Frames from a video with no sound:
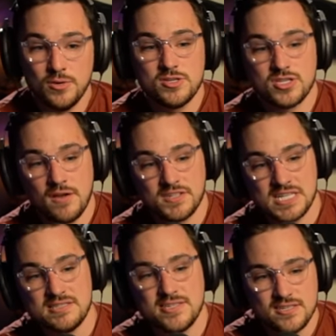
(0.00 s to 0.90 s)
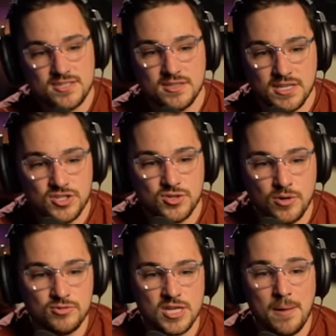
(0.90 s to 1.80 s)
Ubisoft consistently
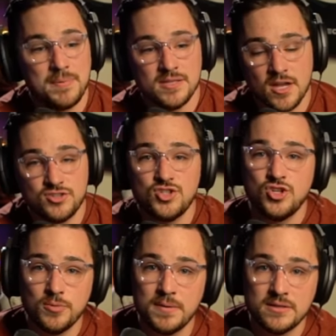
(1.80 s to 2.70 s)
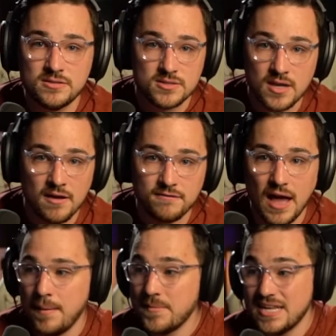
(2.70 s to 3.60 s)
screws up and does stupid stuff,
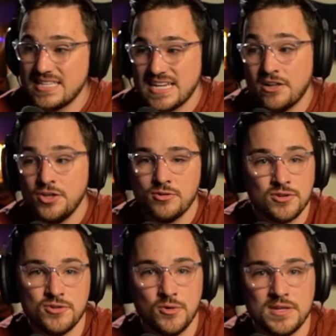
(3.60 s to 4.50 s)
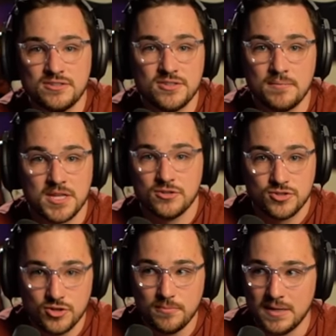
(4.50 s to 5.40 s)
I'm going to tell you they're doing something
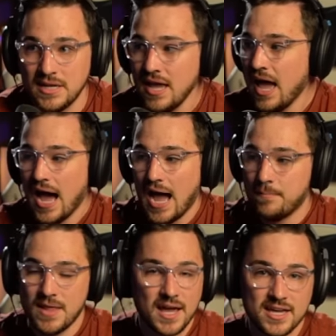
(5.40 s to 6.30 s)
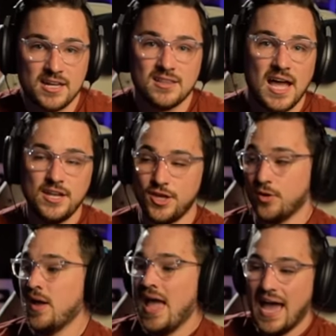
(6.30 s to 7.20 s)
stupid. I'm not going to lie to you.